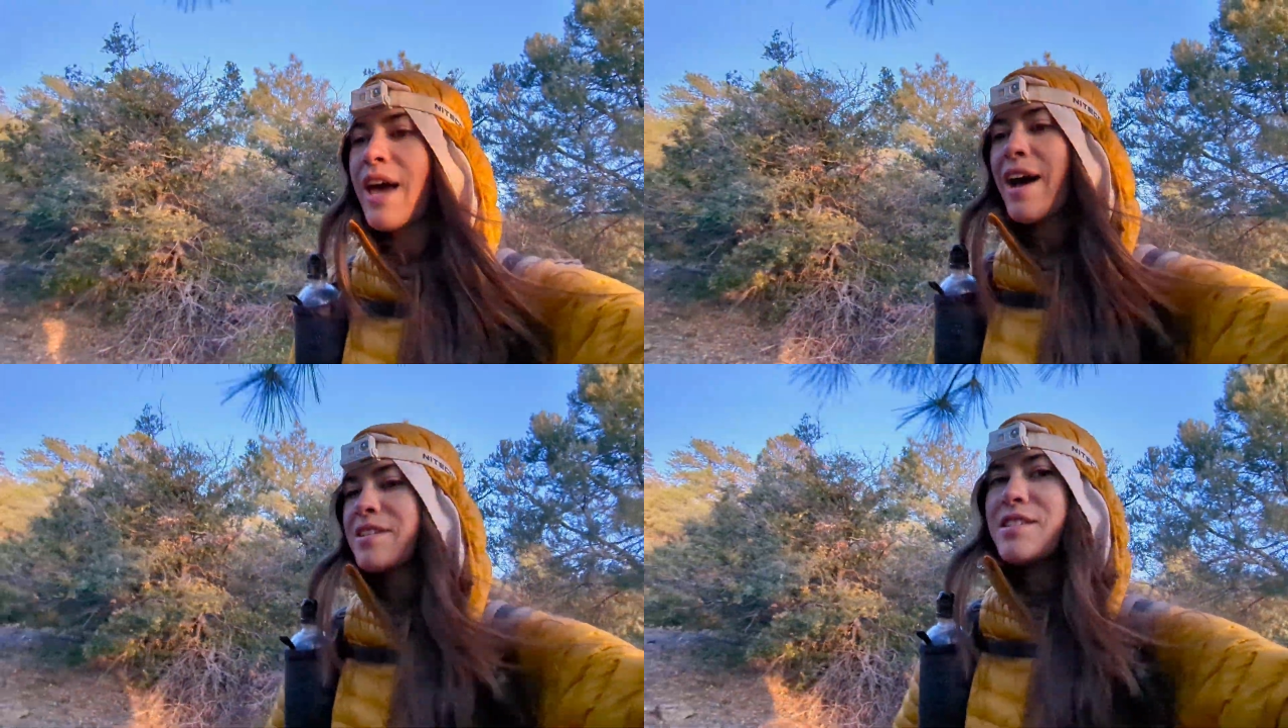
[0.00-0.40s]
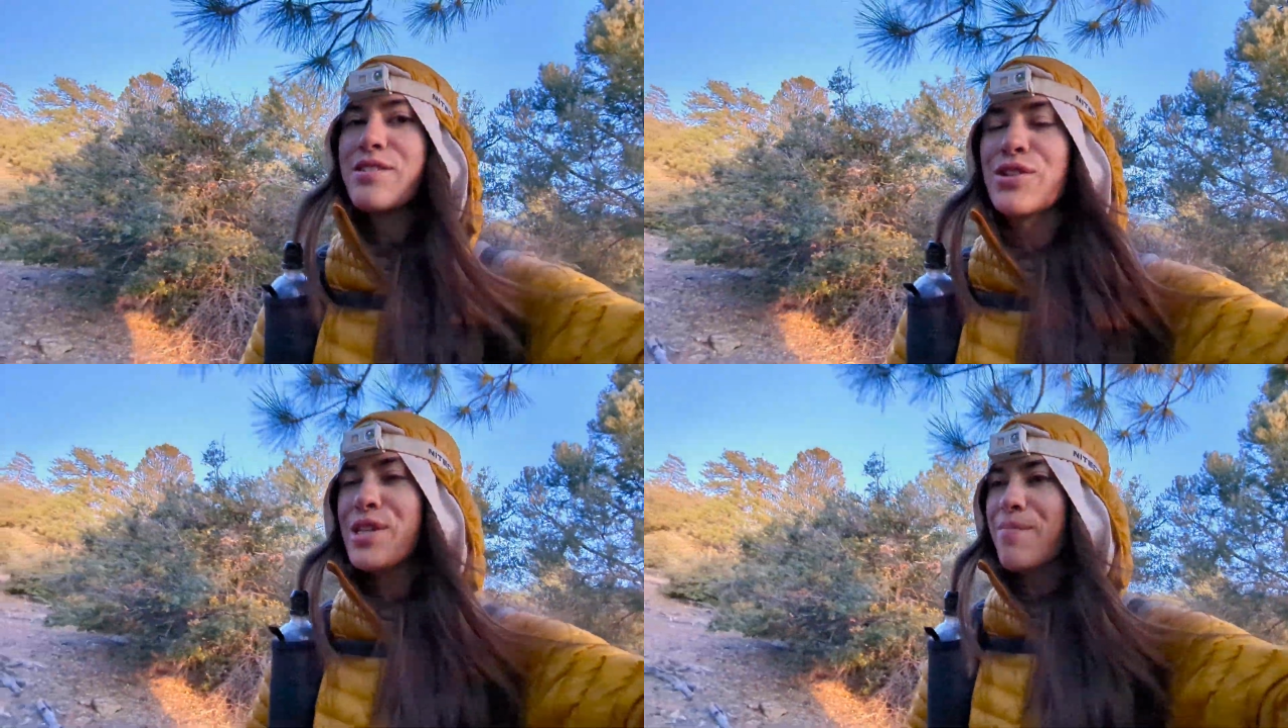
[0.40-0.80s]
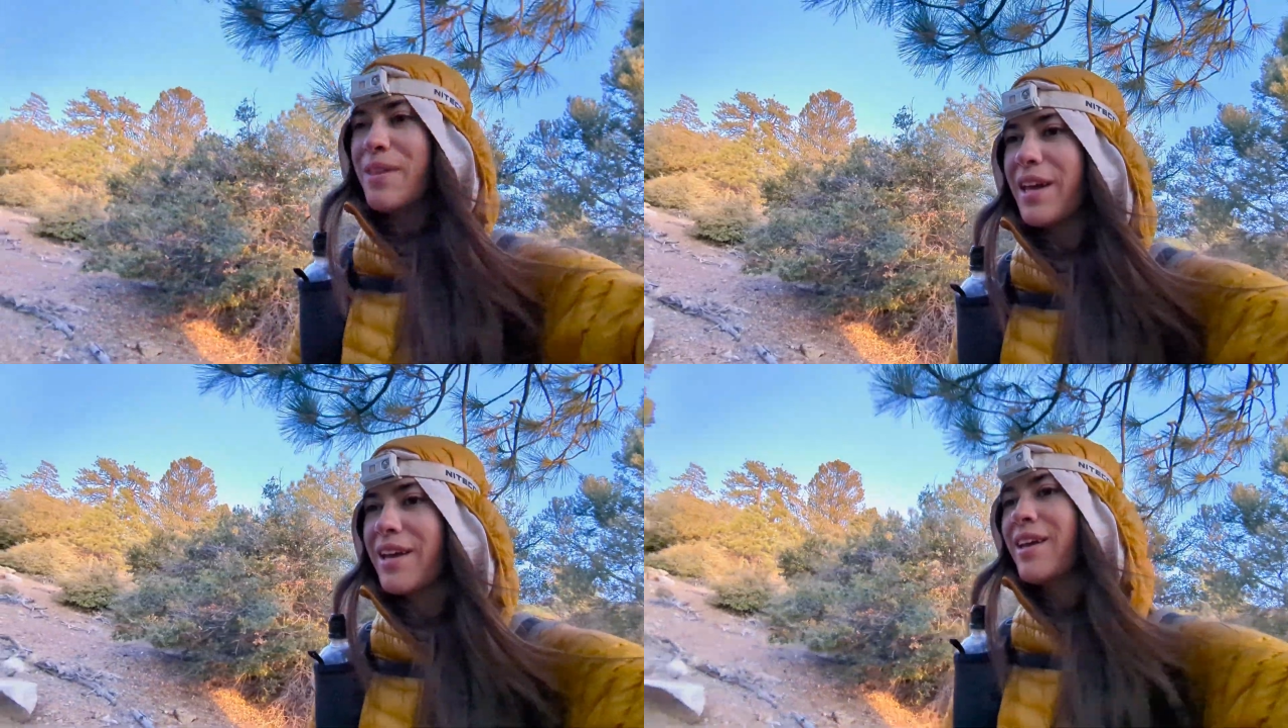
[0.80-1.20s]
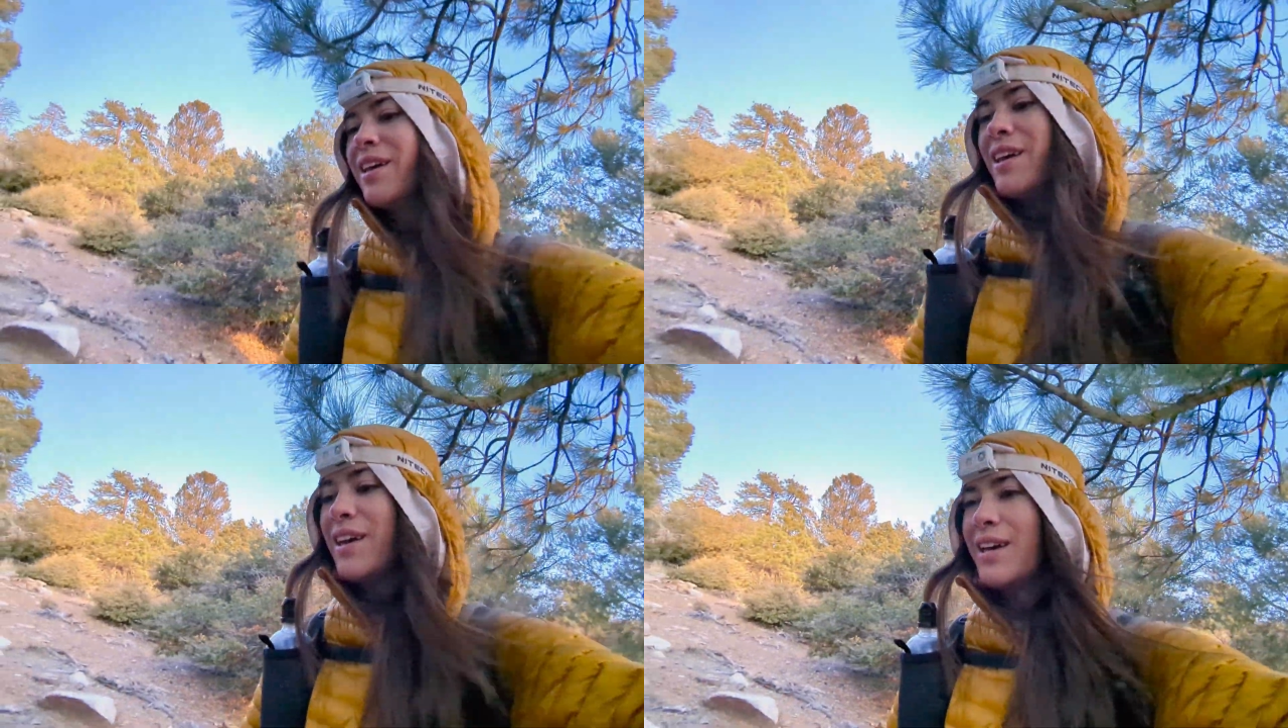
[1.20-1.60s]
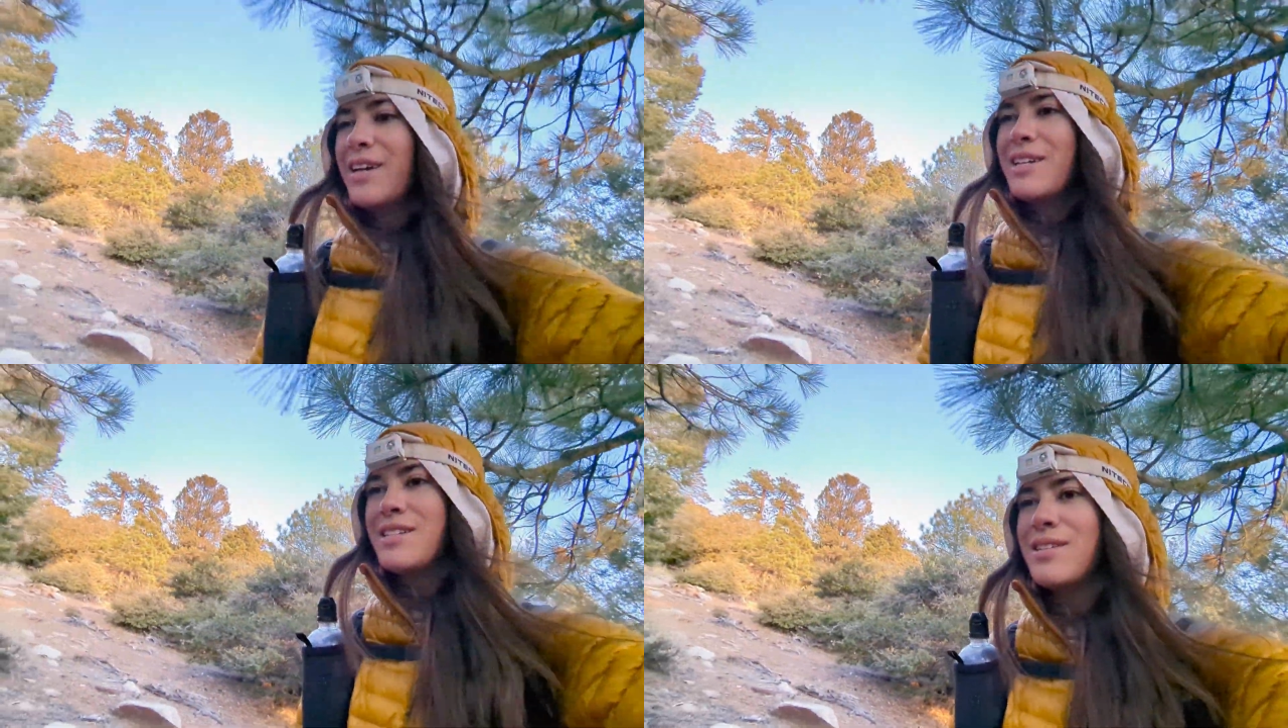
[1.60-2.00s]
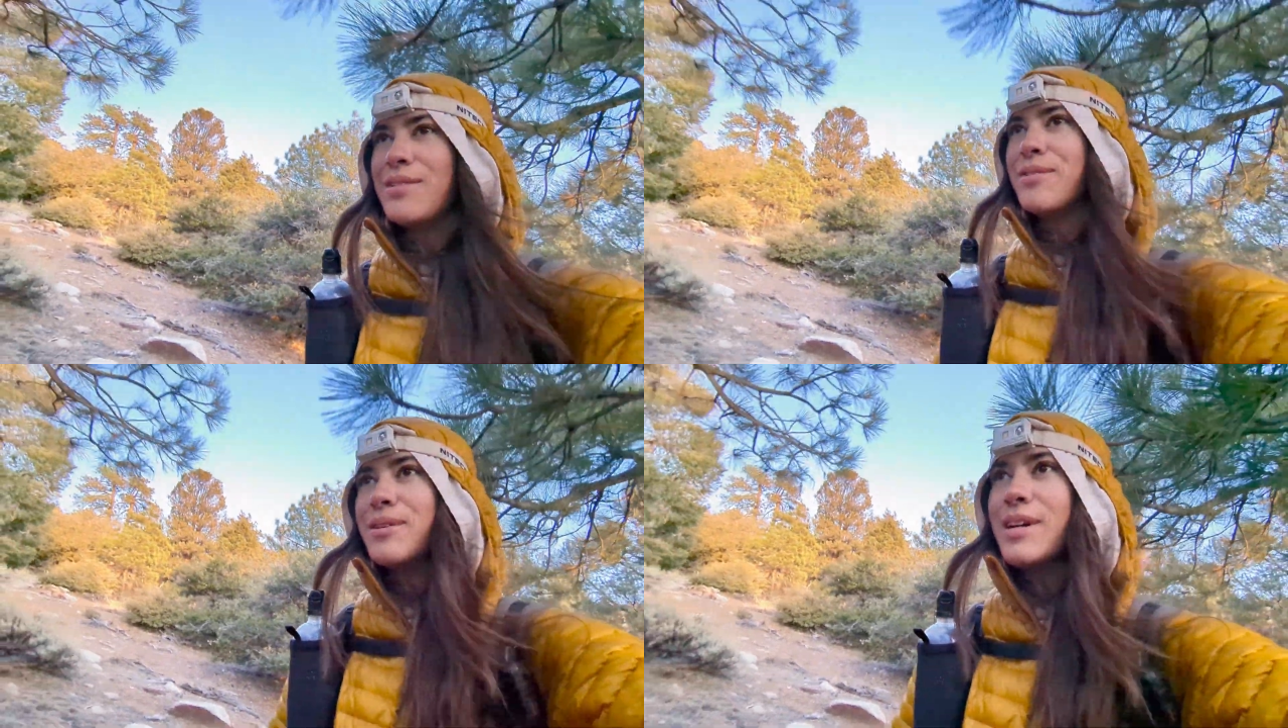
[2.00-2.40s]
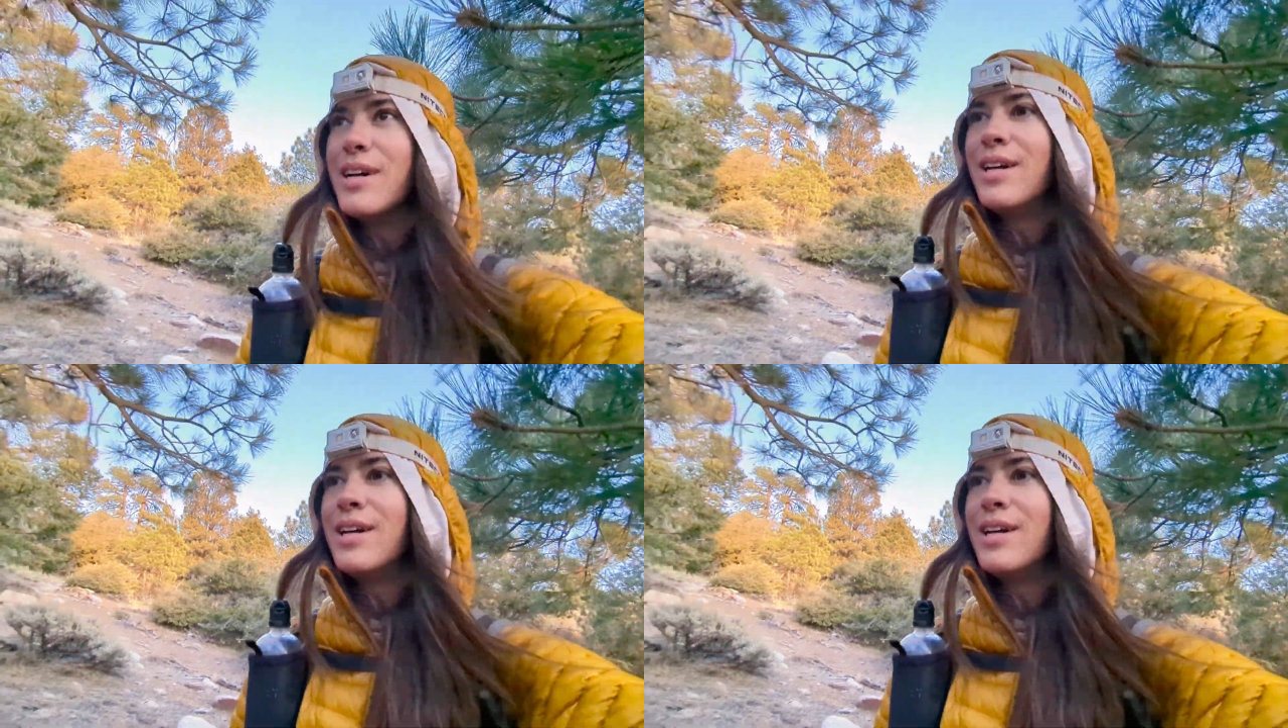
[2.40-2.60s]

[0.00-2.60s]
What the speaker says: cactus or something to